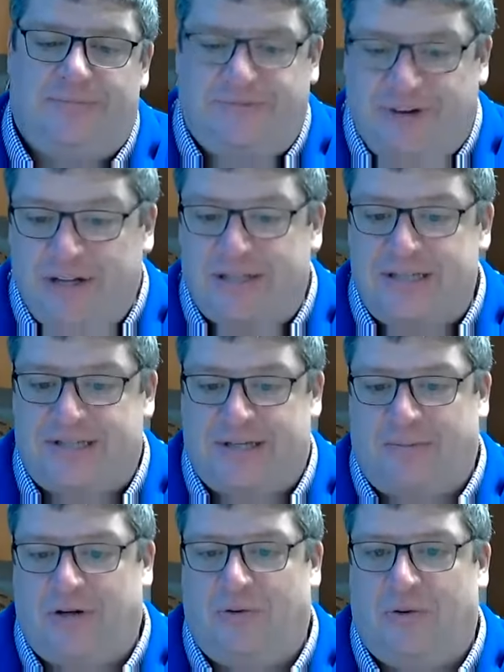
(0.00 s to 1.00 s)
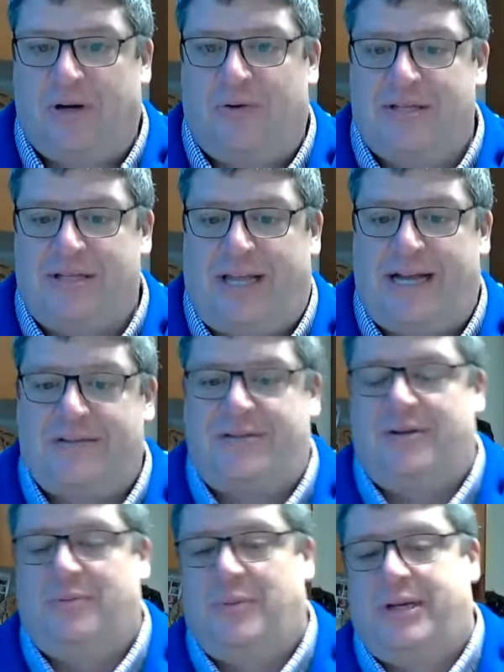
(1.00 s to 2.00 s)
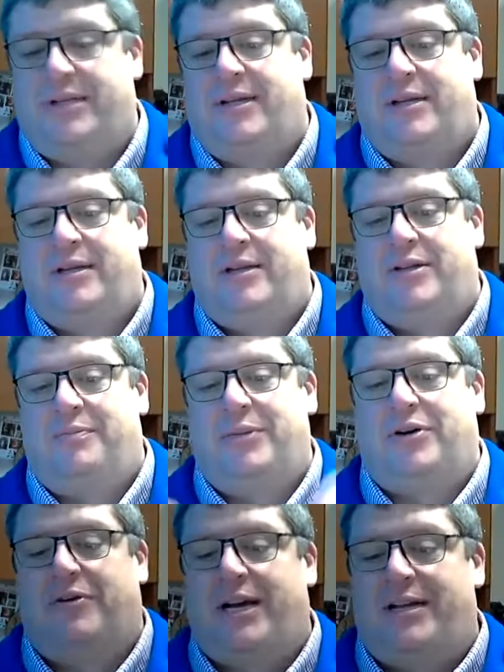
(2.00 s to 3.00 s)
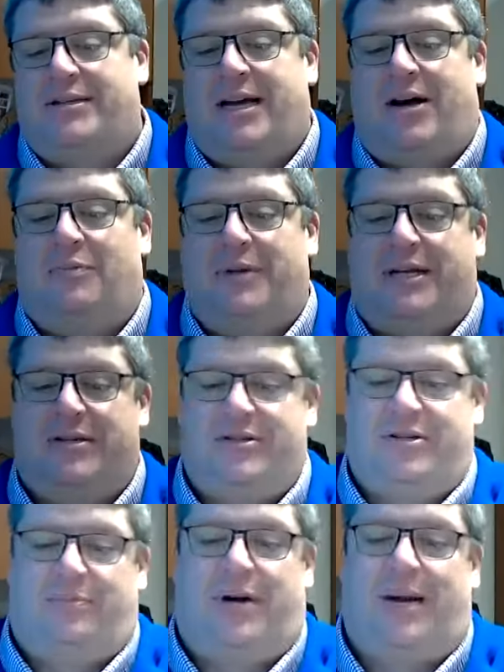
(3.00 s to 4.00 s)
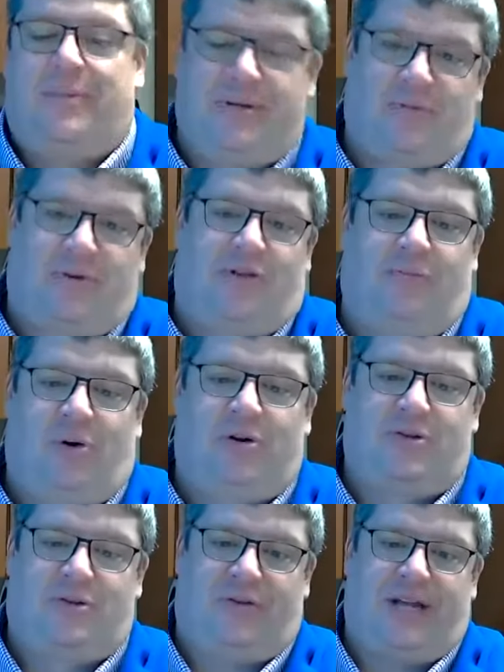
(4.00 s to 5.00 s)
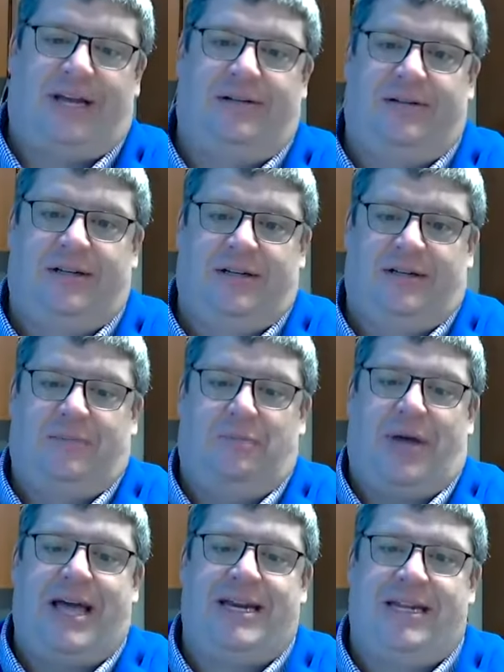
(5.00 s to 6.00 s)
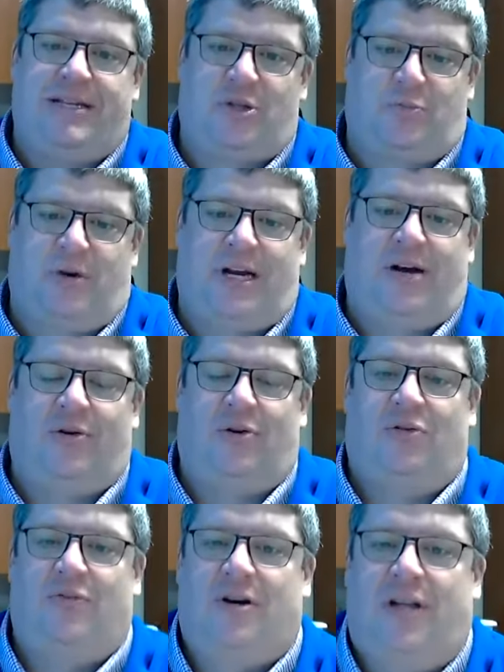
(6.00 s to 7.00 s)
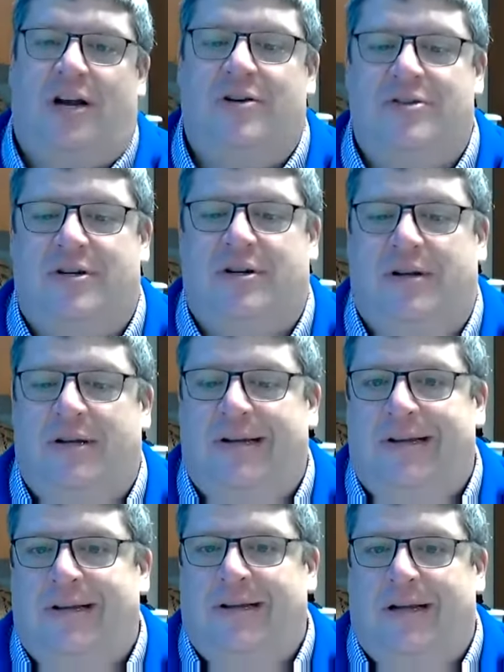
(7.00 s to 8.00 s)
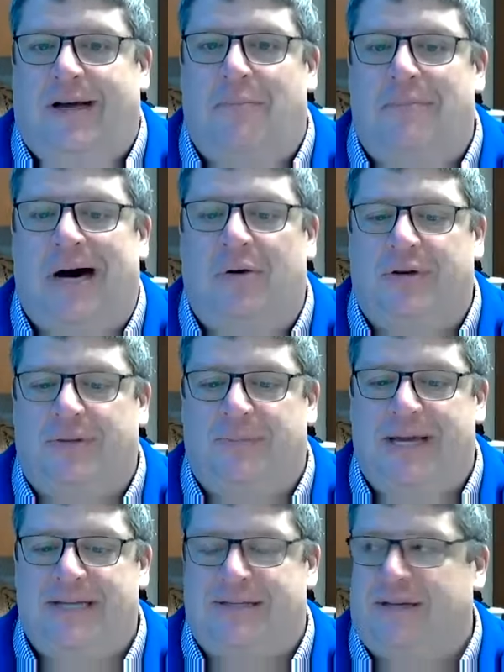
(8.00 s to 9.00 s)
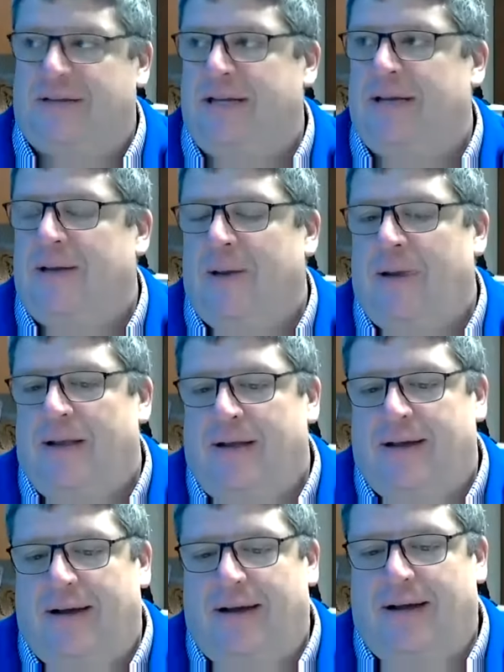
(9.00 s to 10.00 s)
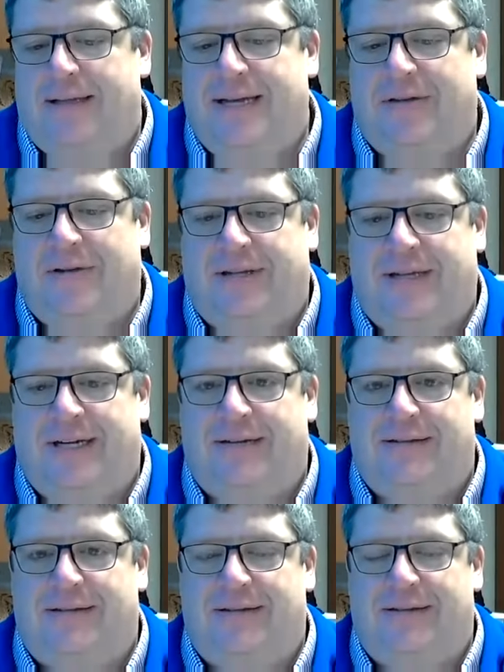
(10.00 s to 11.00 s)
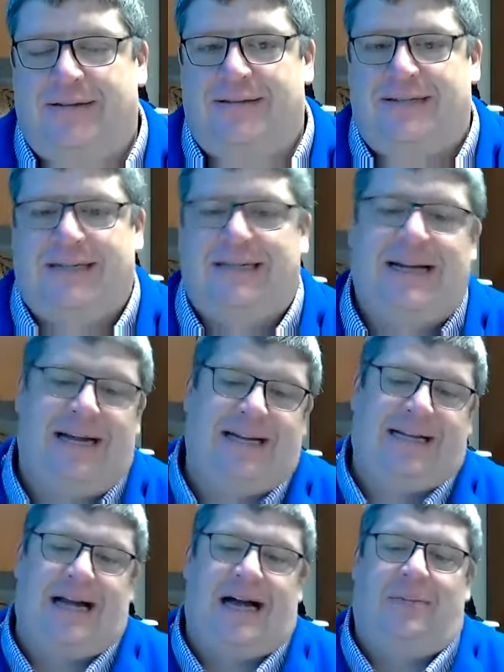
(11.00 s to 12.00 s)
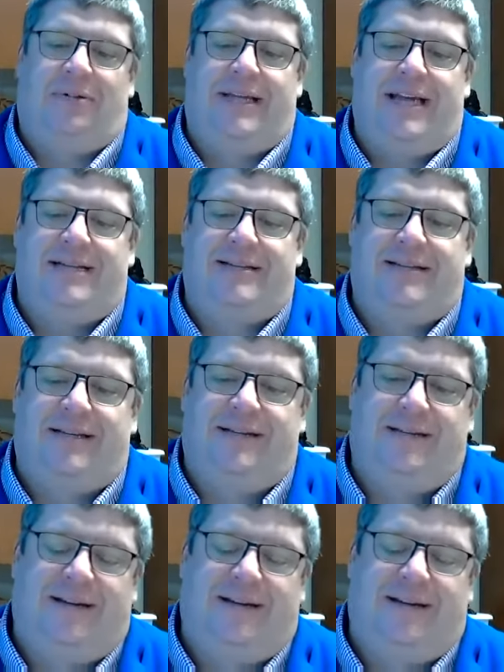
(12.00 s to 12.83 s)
fairly similar to what it was last year, but the mill rate is down because your property is worth more. So that penny is spread out over a larger amount, basically. The other thing that kind of complicates it